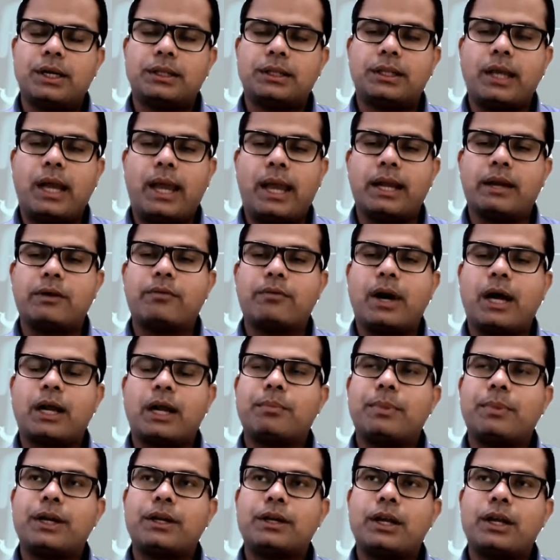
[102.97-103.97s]
The
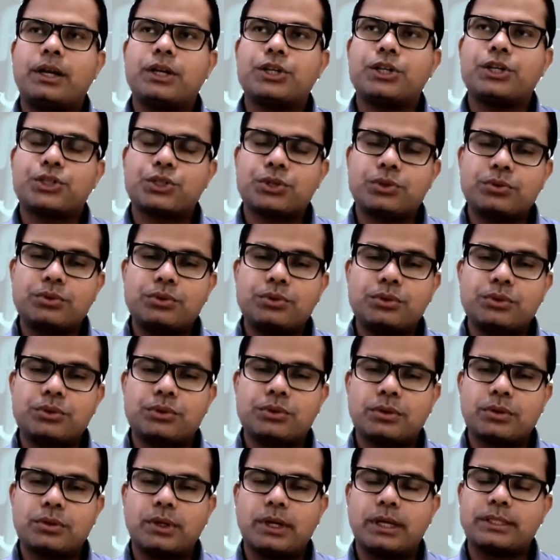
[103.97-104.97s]
environmental issues,
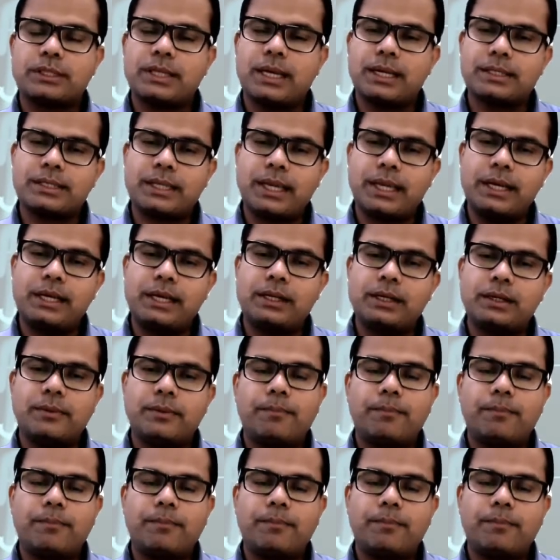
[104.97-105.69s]
as I said,